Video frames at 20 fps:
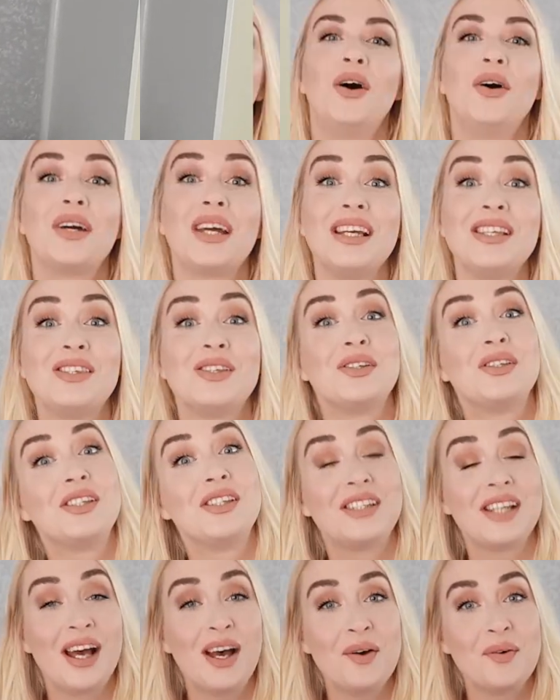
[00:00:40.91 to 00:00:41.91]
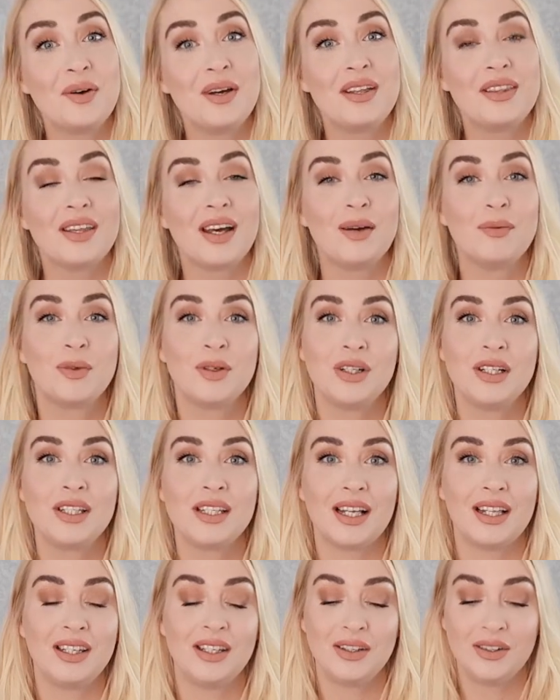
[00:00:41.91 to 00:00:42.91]
Okay, so to start with, I'm going to
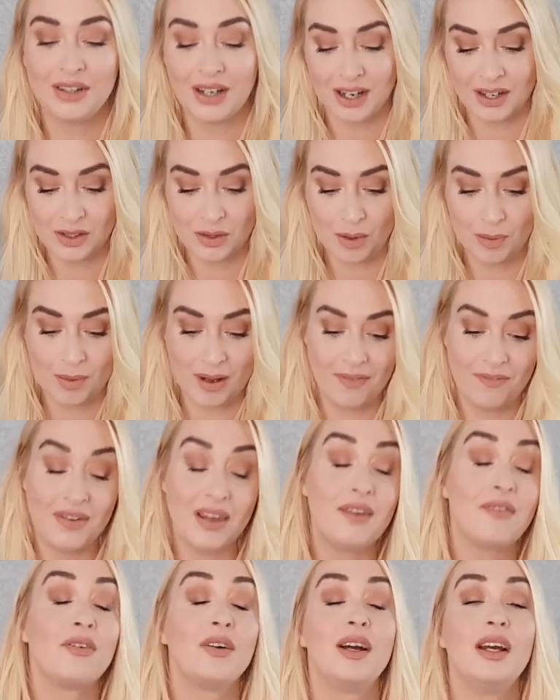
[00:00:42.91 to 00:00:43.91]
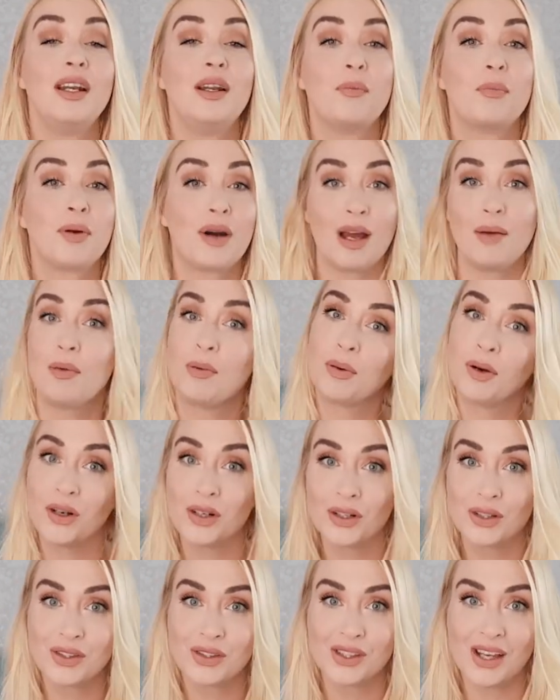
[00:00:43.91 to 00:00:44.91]
tell you guys what my favorite primer
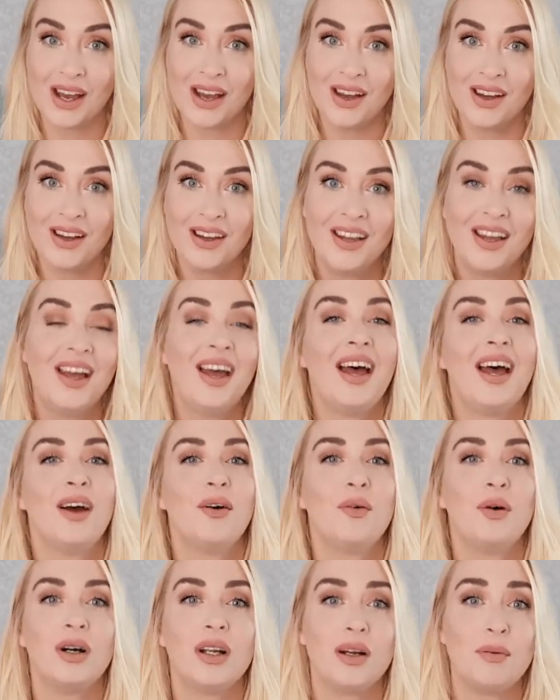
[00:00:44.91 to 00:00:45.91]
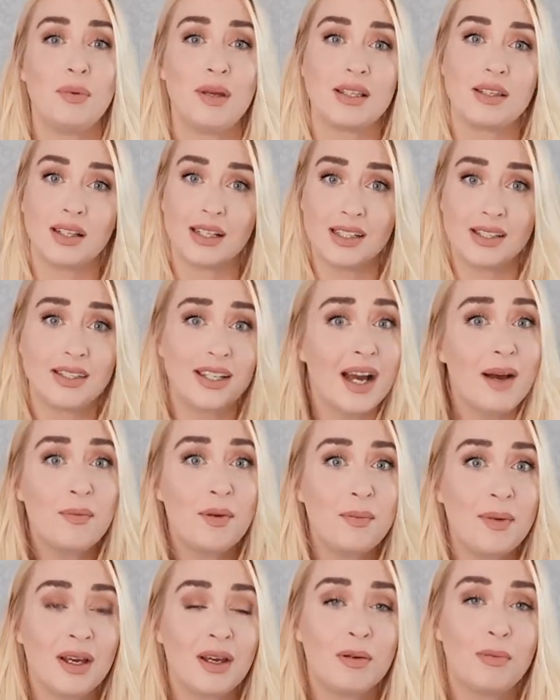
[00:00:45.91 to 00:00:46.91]
products are, what I basically start
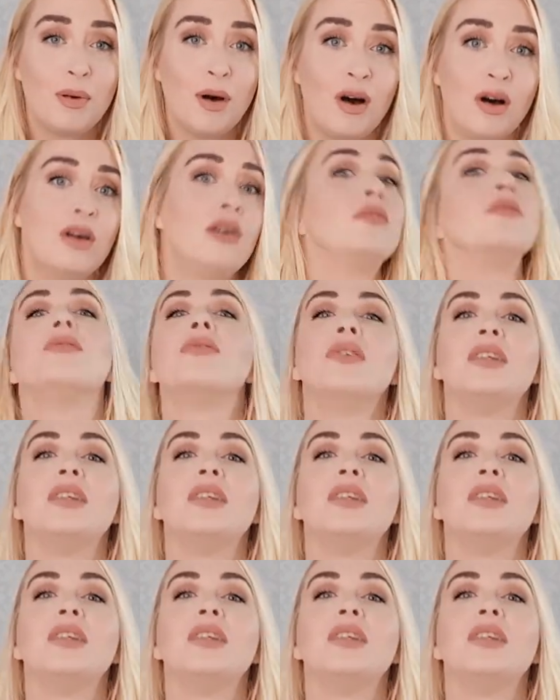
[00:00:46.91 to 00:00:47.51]
my makeup off.